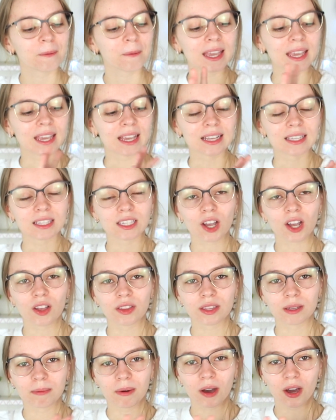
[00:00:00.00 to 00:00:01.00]
And
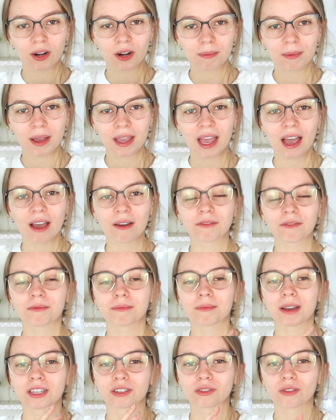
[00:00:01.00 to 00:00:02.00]
on the bottom I have
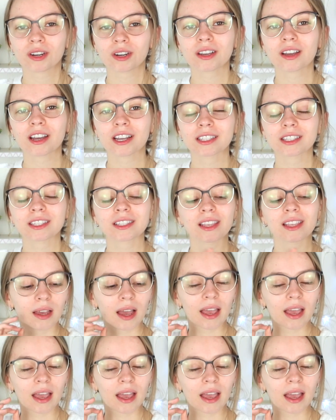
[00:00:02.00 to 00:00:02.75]
my shortcuts.